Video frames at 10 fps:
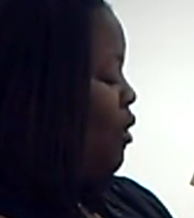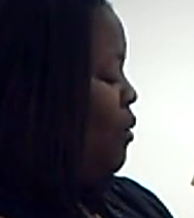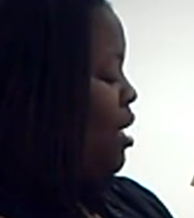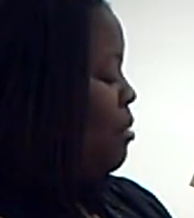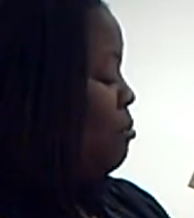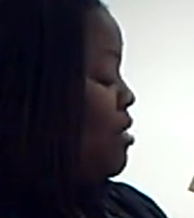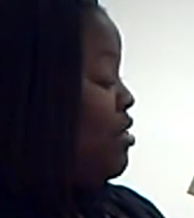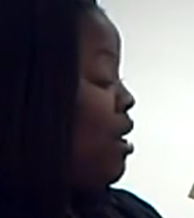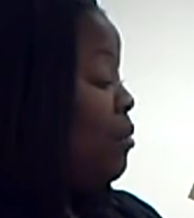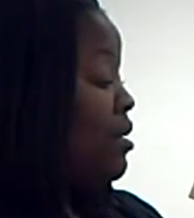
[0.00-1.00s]
know it,
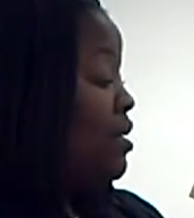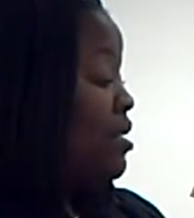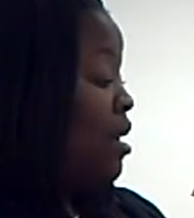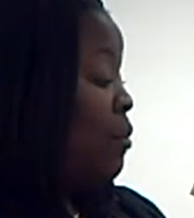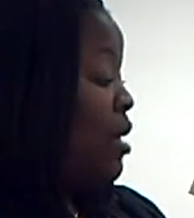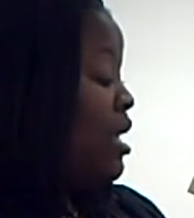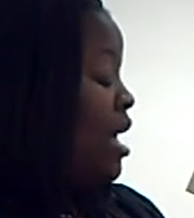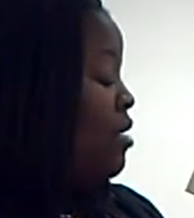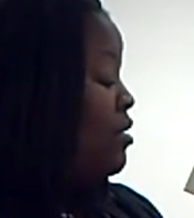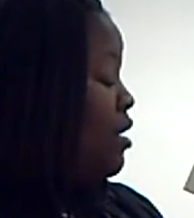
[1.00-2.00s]
but there was someone
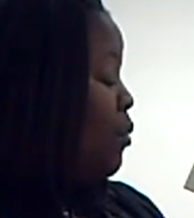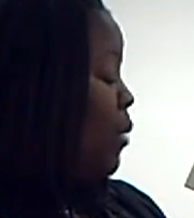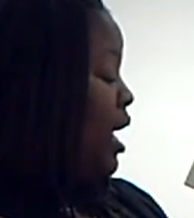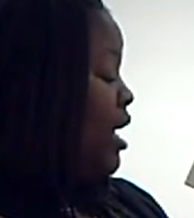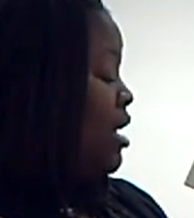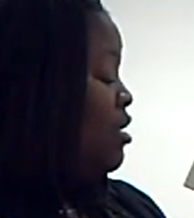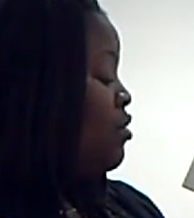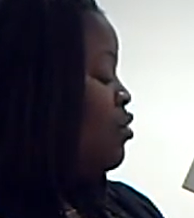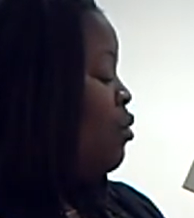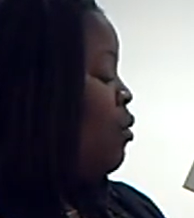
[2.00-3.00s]
else awake in the
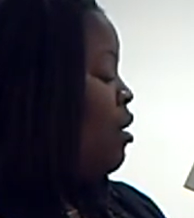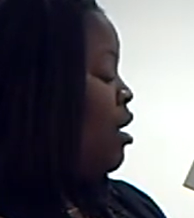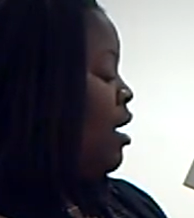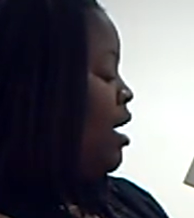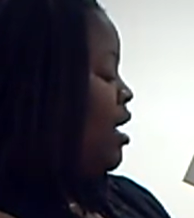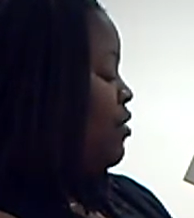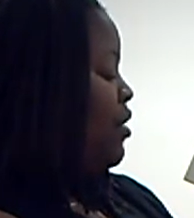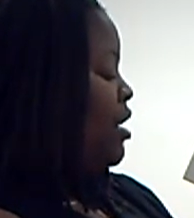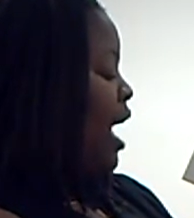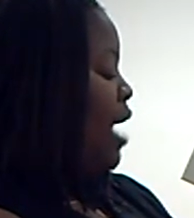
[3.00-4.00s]
store.
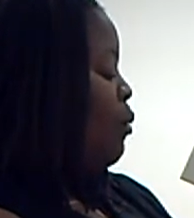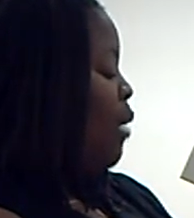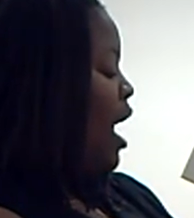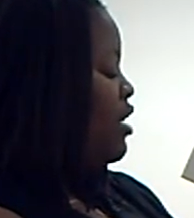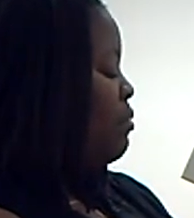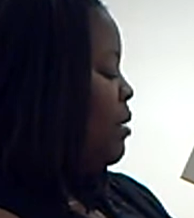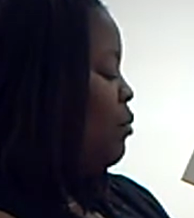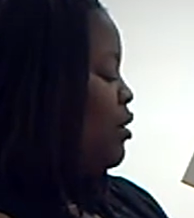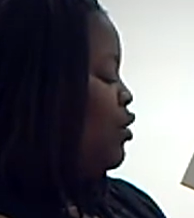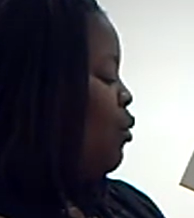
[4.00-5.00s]
The night
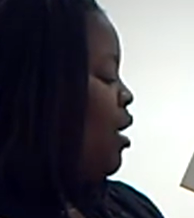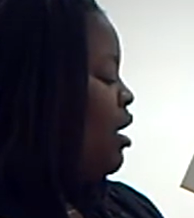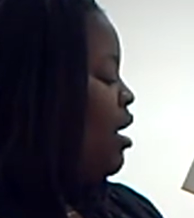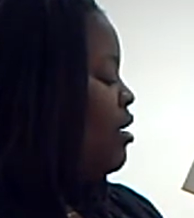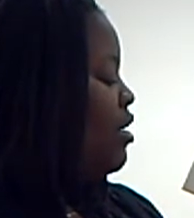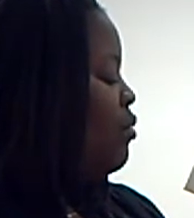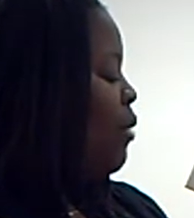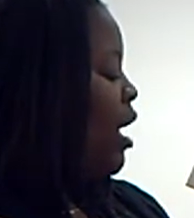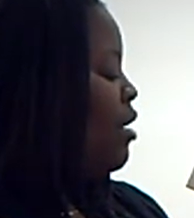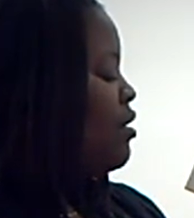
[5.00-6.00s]
watchman was going on his
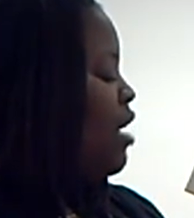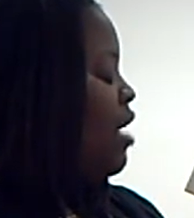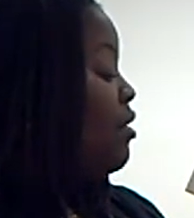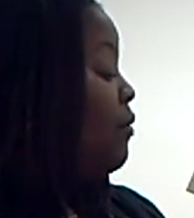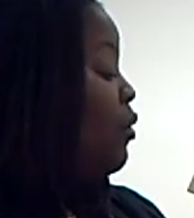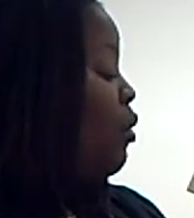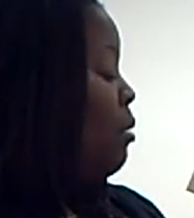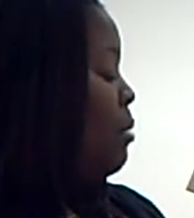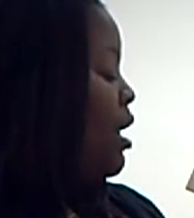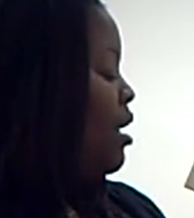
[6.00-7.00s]
rounds on the
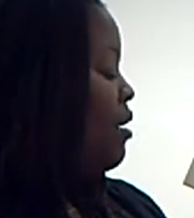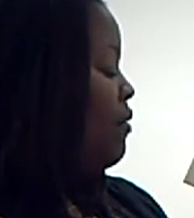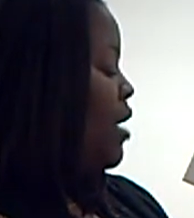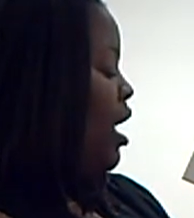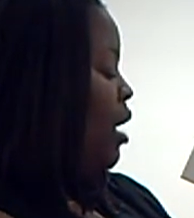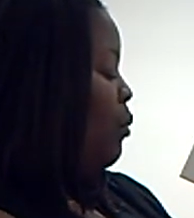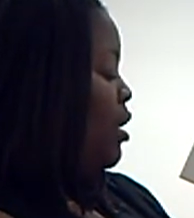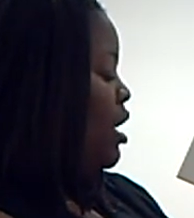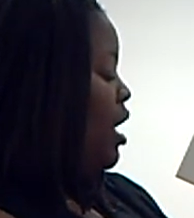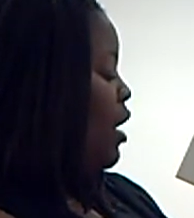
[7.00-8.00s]
floor above.
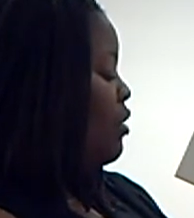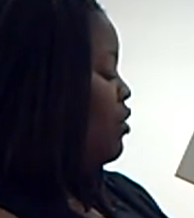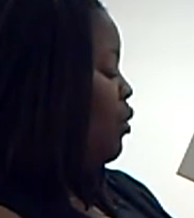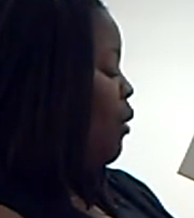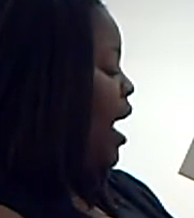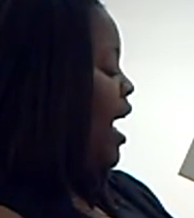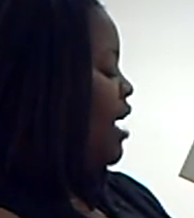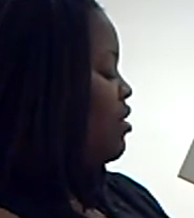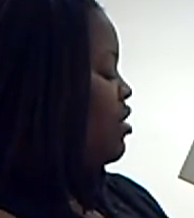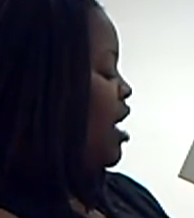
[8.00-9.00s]
When he heard the
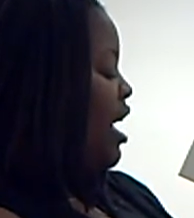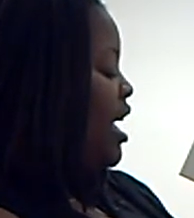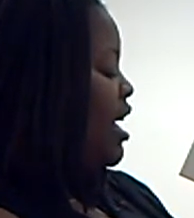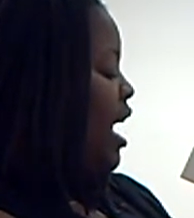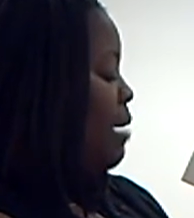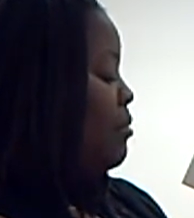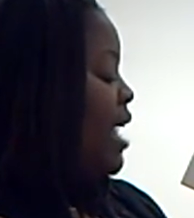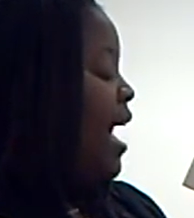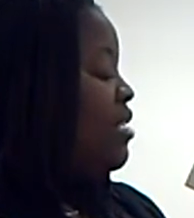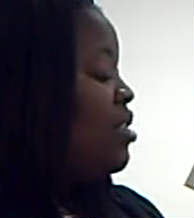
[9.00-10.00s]
crash, he came
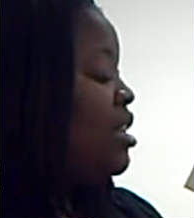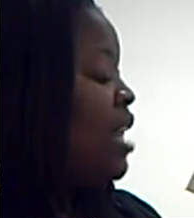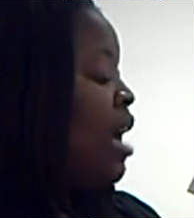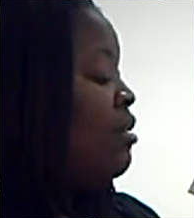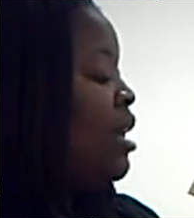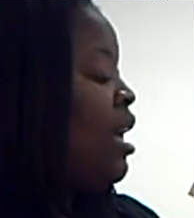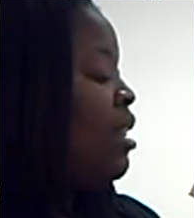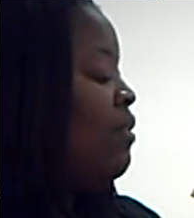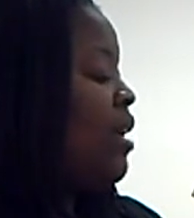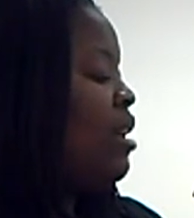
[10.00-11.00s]
dashing down the
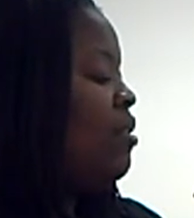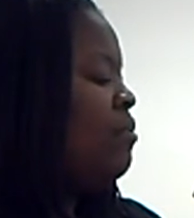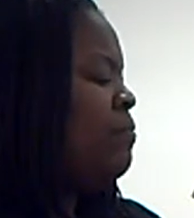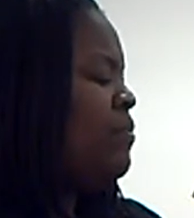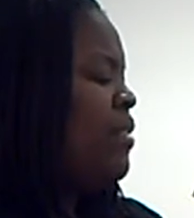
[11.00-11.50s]
elevator.